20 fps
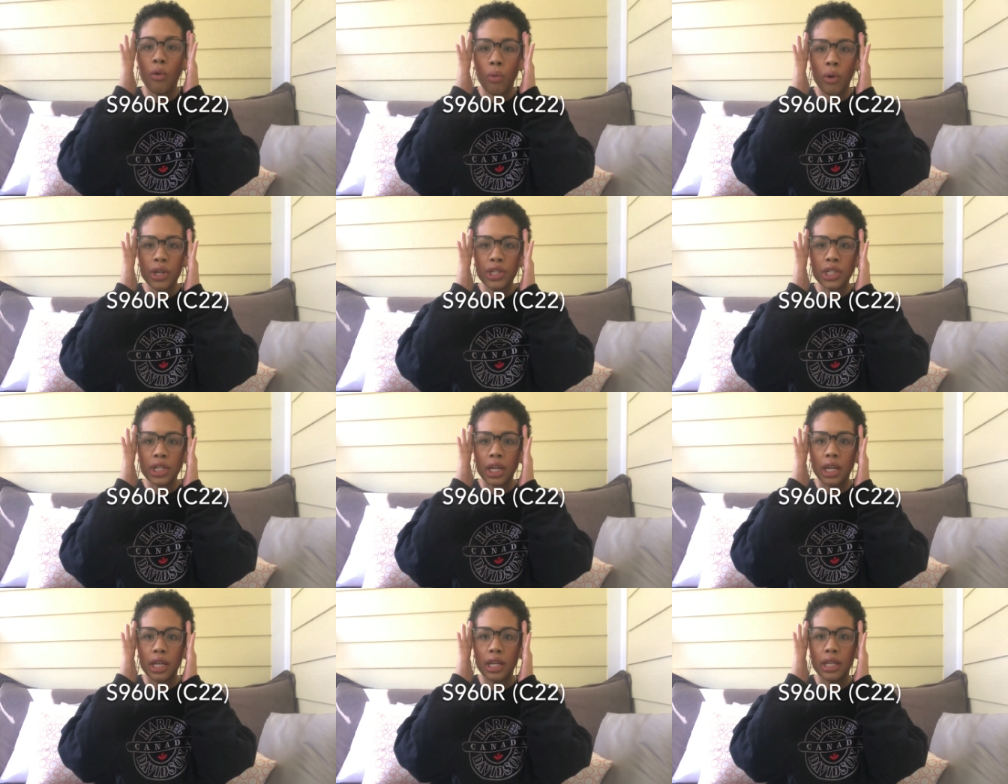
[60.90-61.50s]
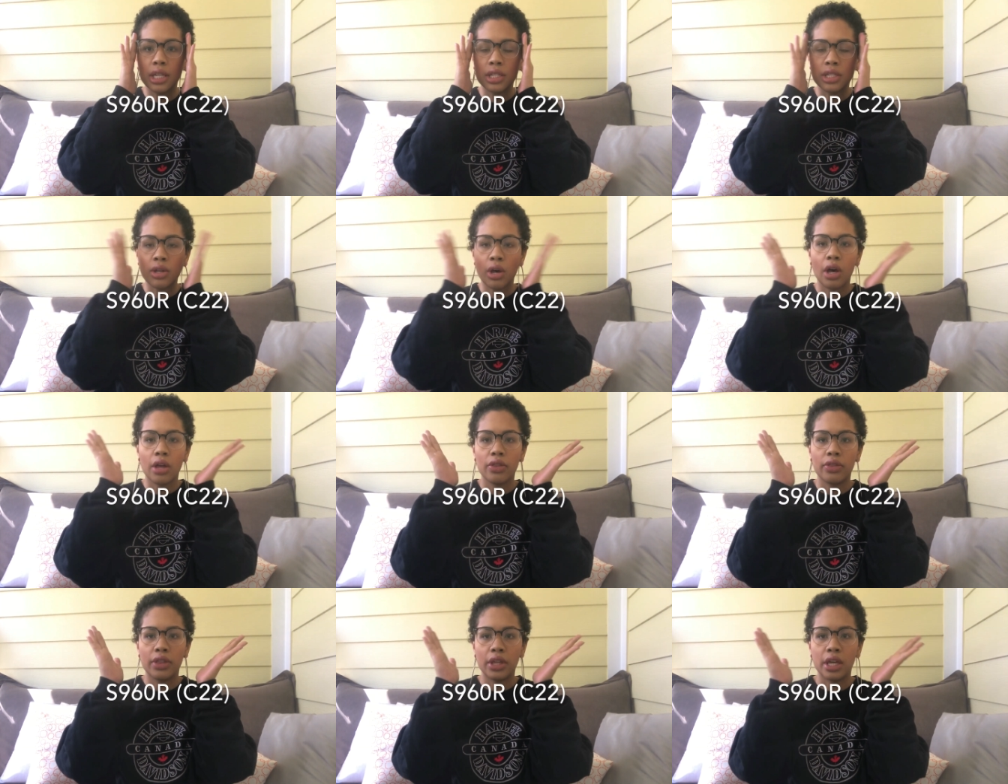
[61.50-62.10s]
which is
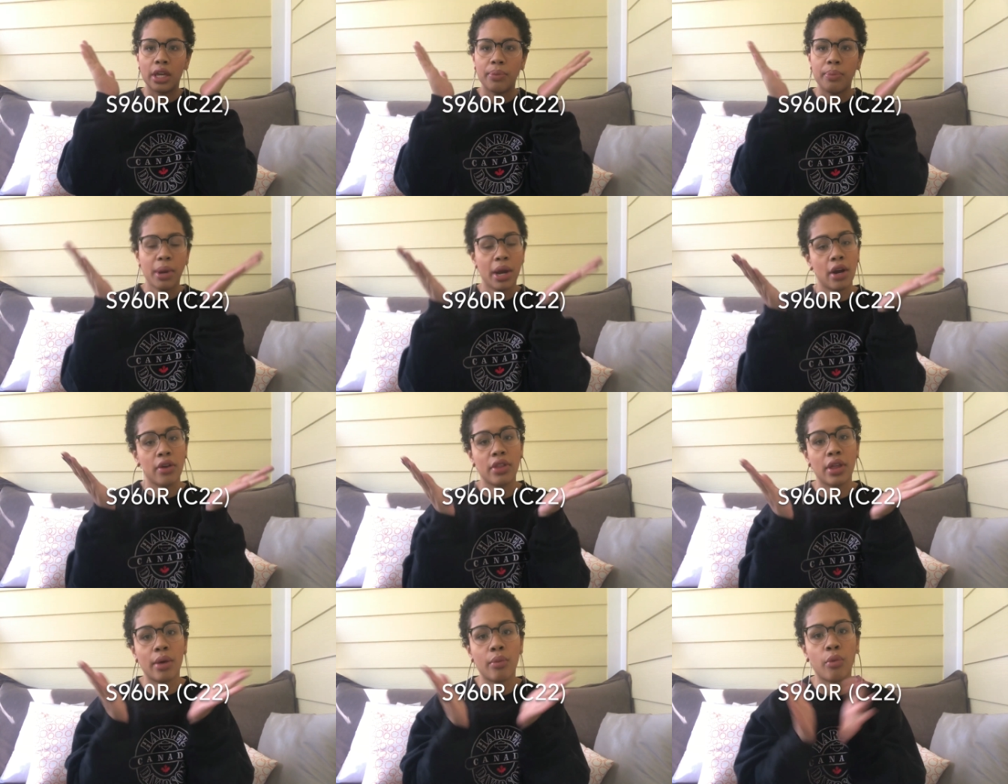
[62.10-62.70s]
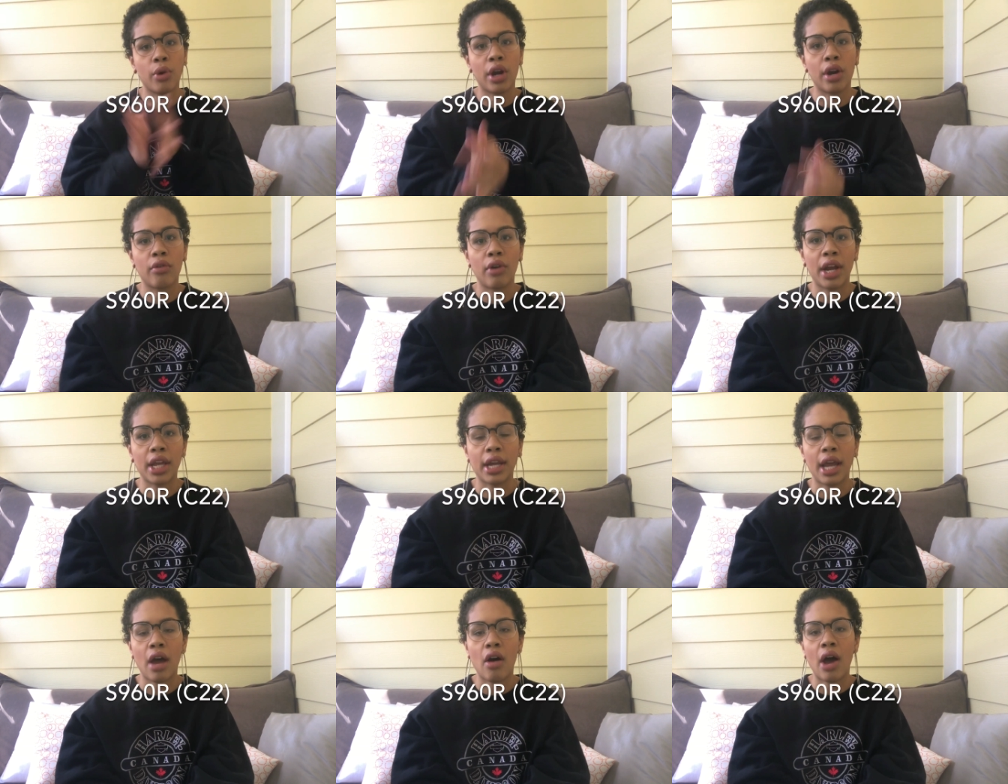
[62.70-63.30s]
the pair that I'm wearing
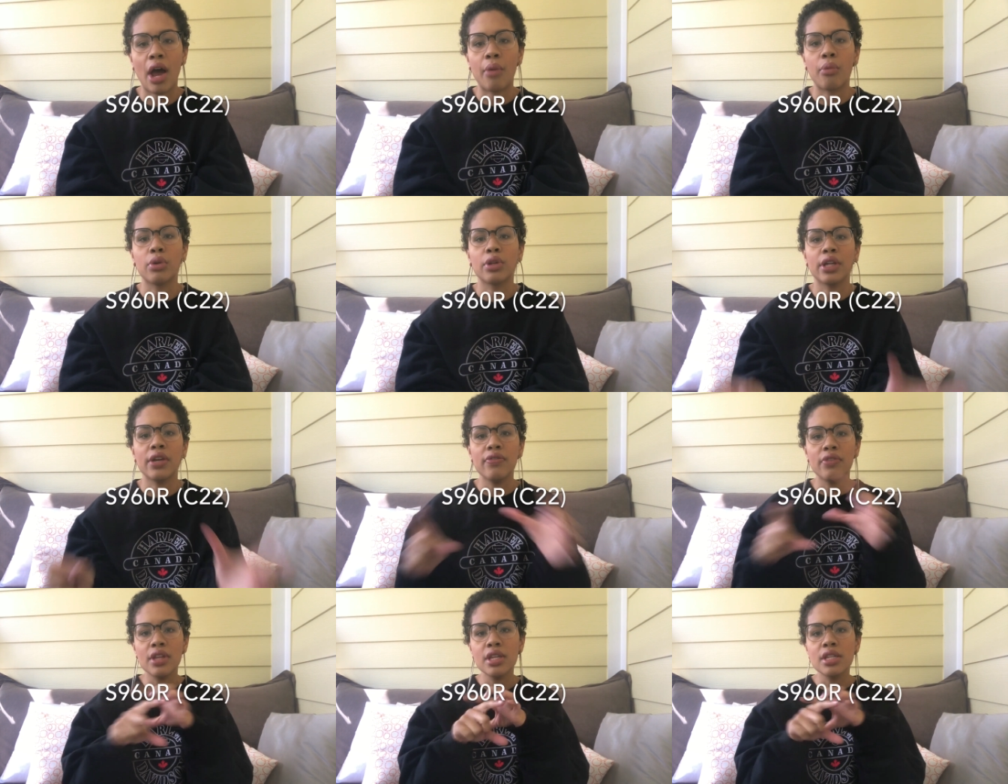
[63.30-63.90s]
right now. I will leave